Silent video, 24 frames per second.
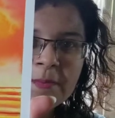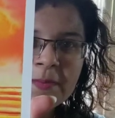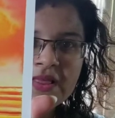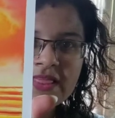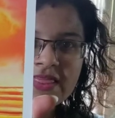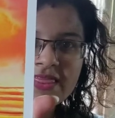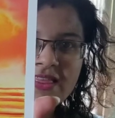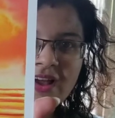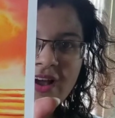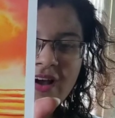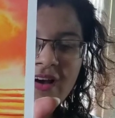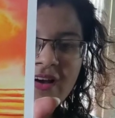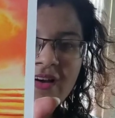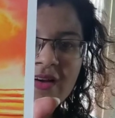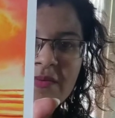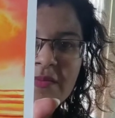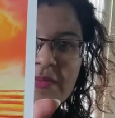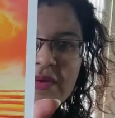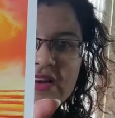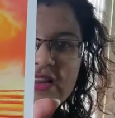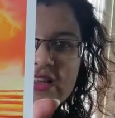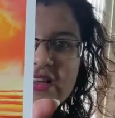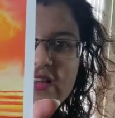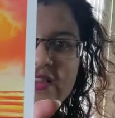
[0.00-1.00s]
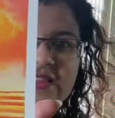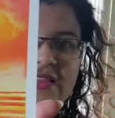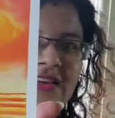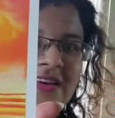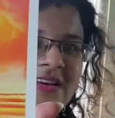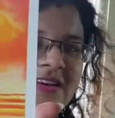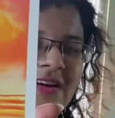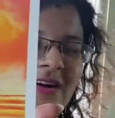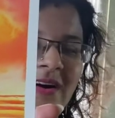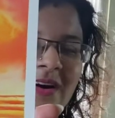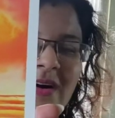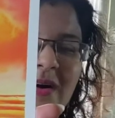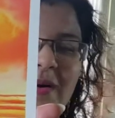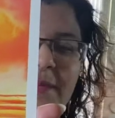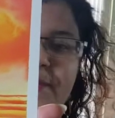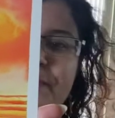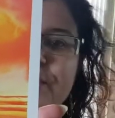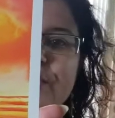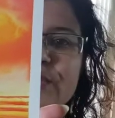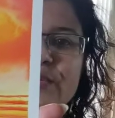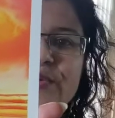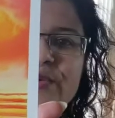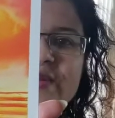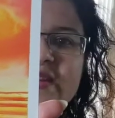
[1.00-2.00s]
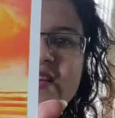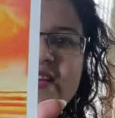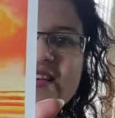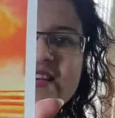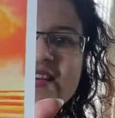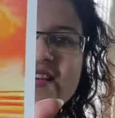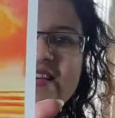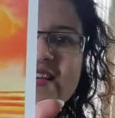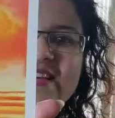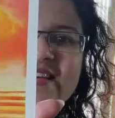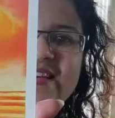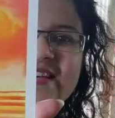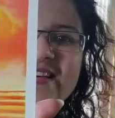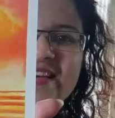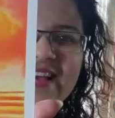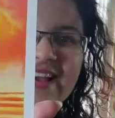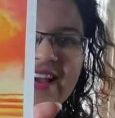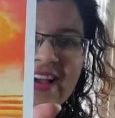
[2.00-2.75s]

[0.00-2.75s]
Mandarmani, Digha, Puri.